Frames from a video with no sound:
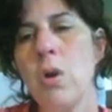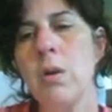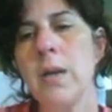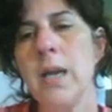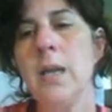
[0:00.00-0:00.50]

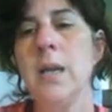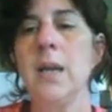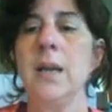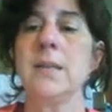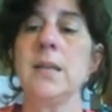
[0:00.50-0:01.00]
Okay.
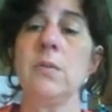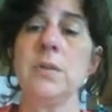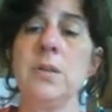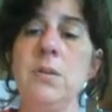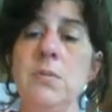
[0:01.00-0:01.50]
It's like,
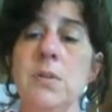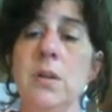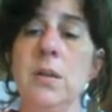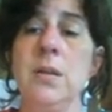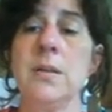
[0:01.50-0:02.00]
well, 2 is
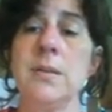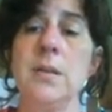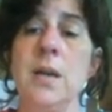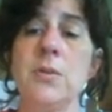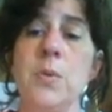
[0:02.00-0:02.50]
good because
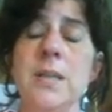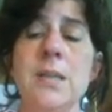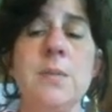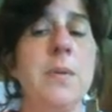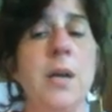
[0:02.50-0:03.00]
you got
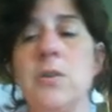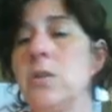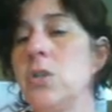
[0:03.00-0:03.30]
twice as much.